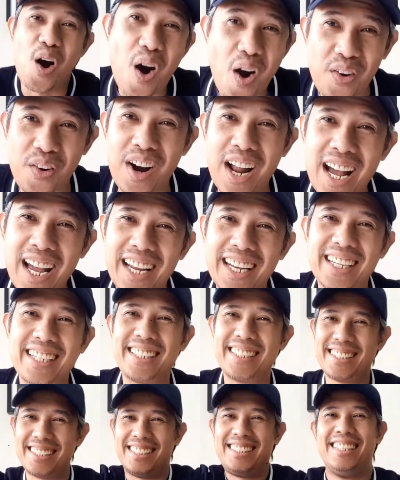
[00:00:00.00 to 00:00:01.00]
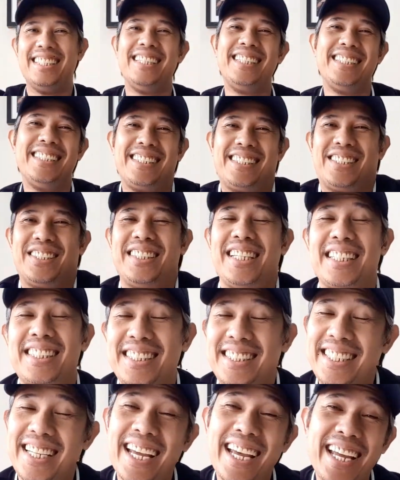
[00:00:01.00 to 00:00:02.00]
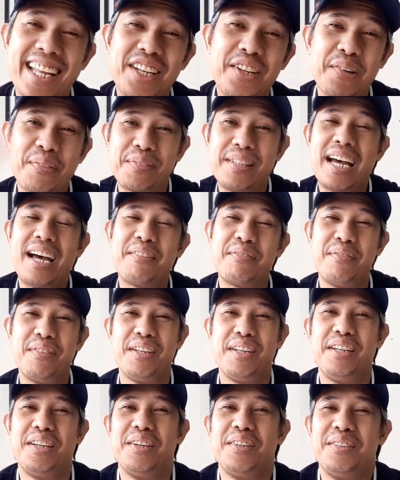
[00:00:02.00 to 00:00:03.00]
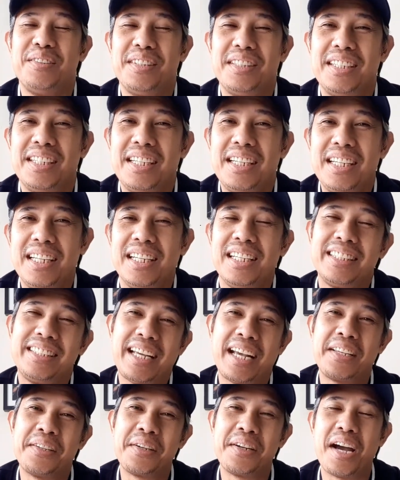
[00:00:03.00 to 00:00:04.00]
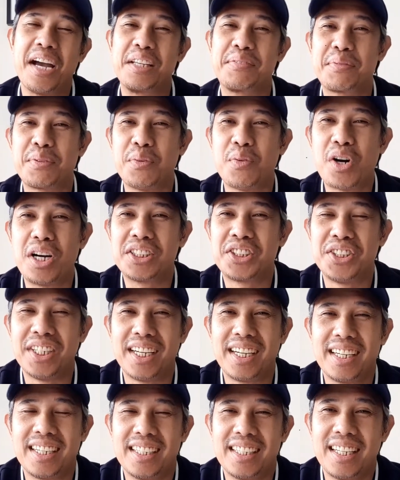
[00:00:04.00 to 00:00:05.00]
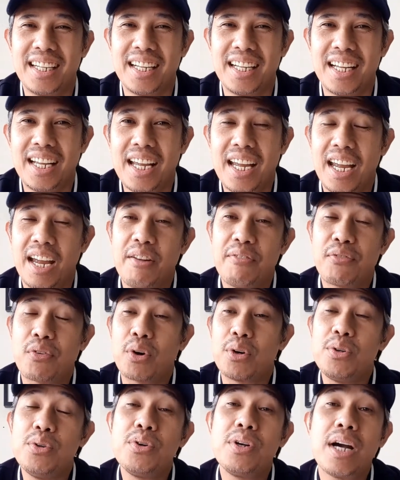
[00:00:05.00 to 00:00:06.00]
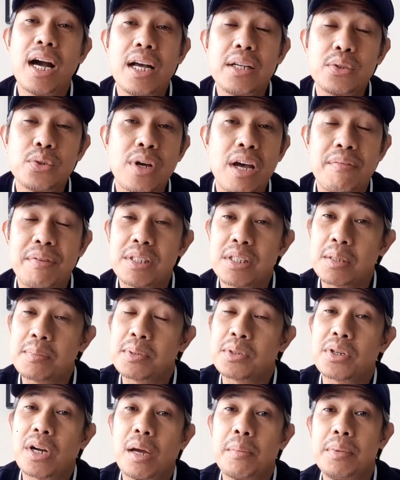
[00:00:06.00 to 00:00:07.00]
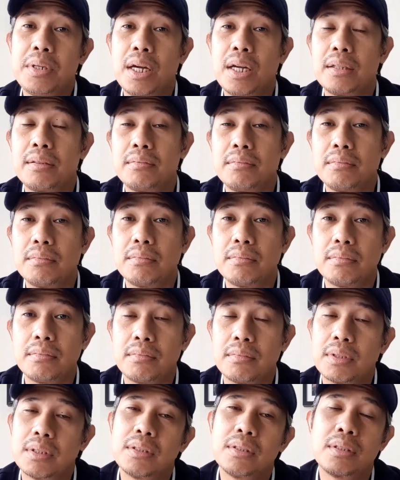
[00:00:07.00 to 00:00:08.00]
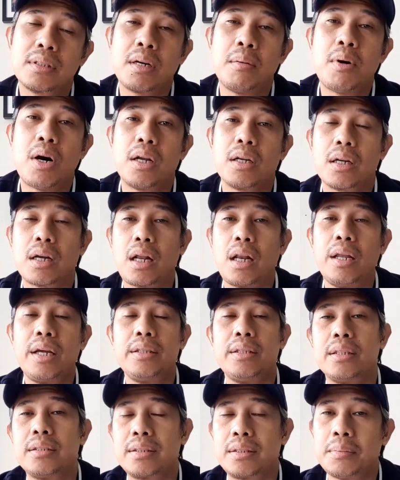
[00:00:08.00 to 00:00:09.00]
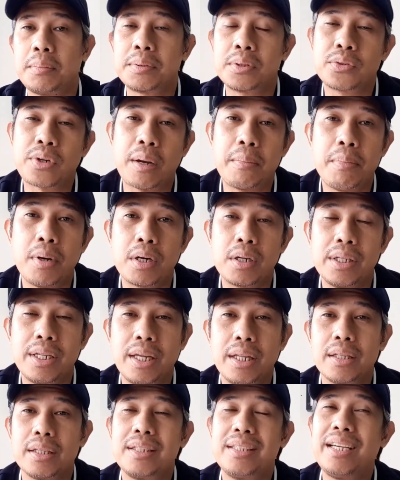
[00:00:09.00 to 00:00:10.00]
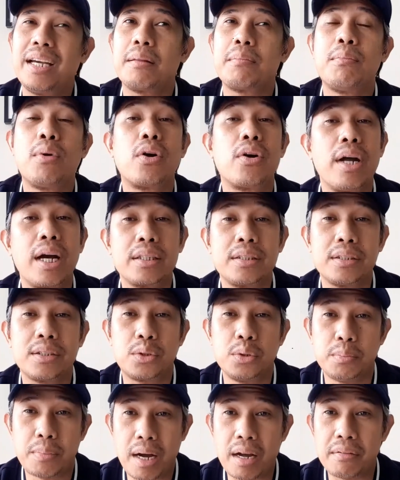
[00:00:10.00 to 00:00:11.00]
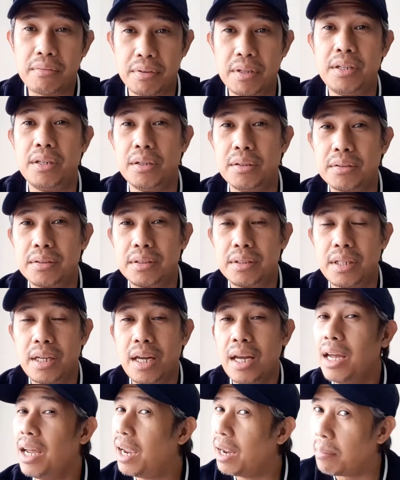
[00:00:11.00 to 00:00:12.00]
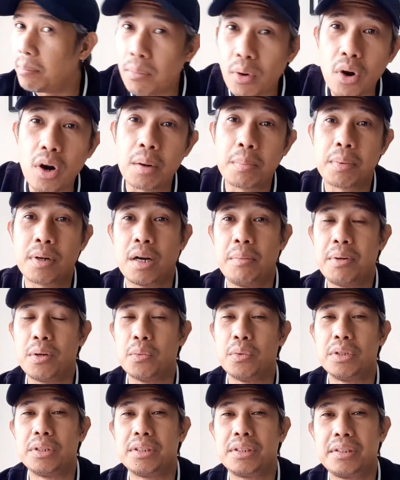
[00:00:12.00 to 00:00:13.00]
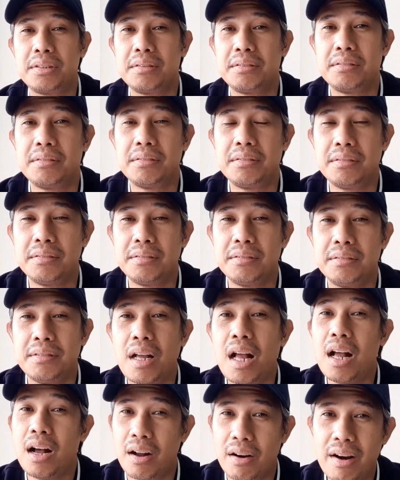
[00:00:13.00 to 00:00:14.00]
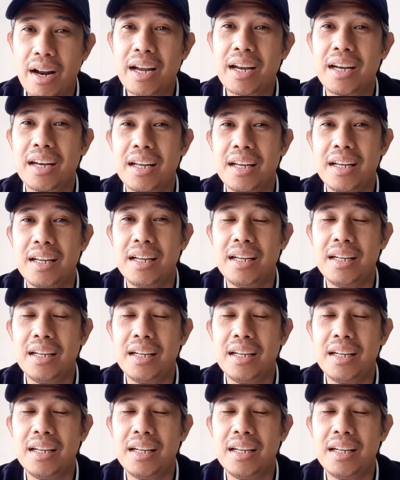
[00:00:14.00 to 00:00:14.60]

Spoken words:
Alright, so that's the end of that video. Thank you guys for watching. And for you guys who haven't subscribed yet, come on, click that subscribe button and get more access to my videos and more upcoming ones. Alright?